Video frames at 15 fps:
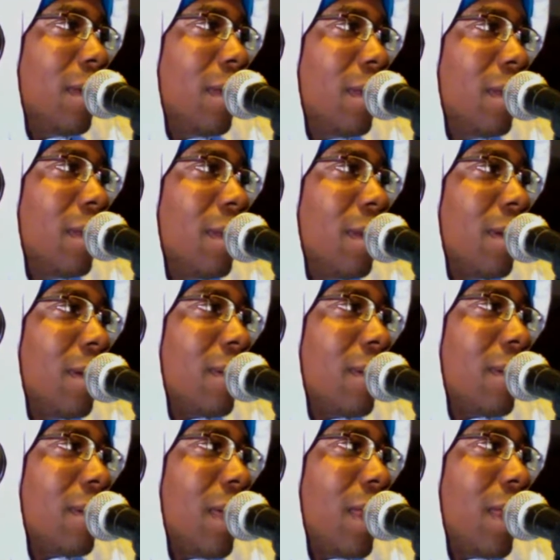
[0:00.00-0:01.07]

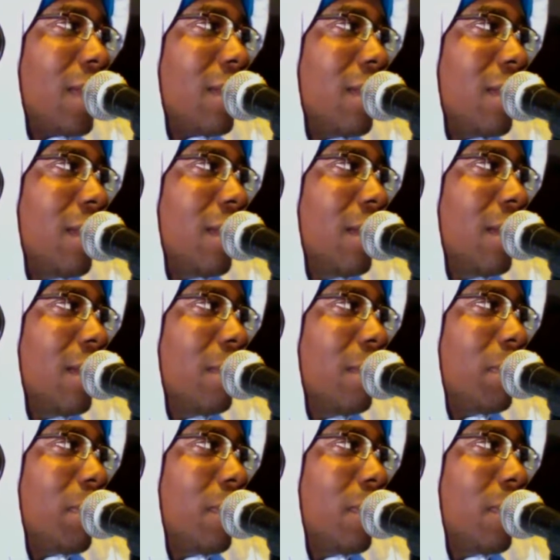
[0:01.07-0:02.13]
I like to hit
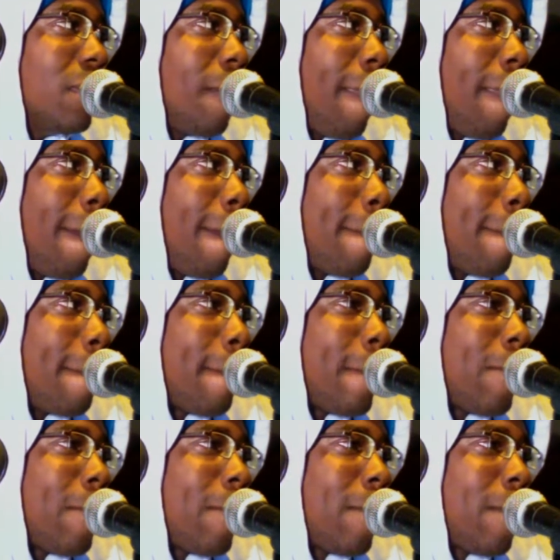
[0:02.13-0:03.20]
people
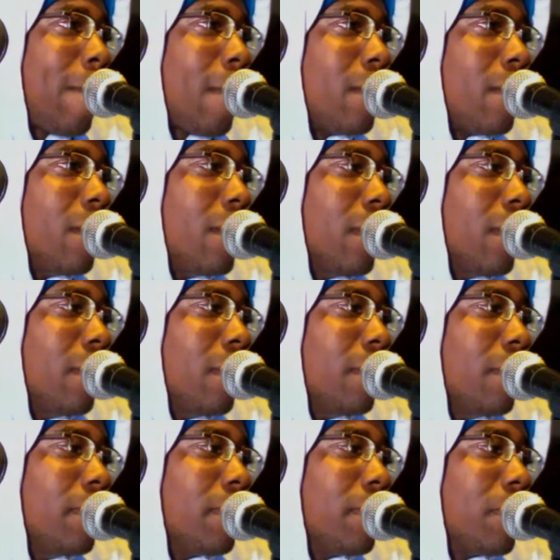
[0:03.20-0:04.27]
um,
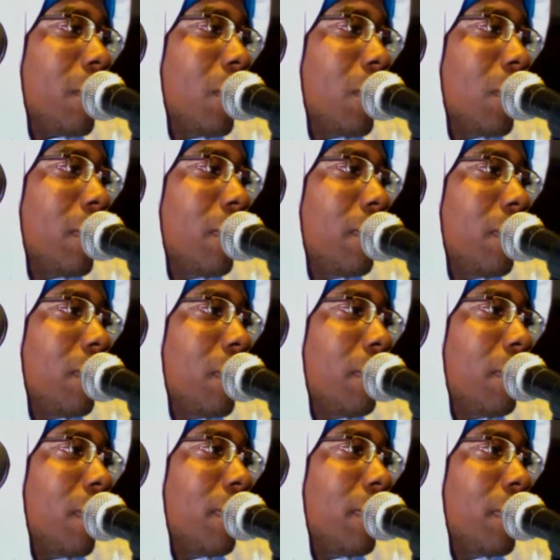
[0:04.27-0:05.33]
on the football
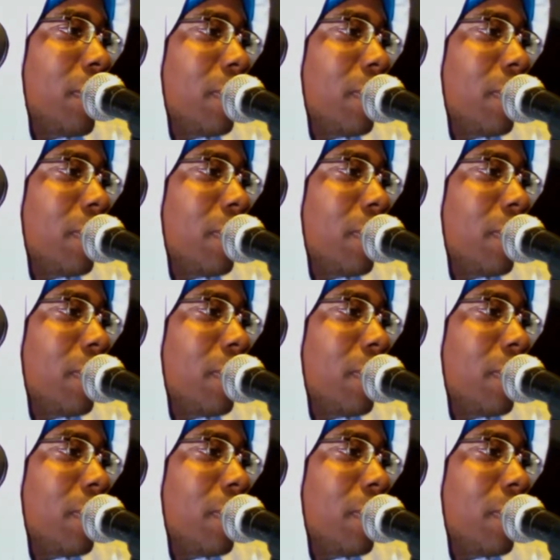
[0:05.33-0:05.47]
field.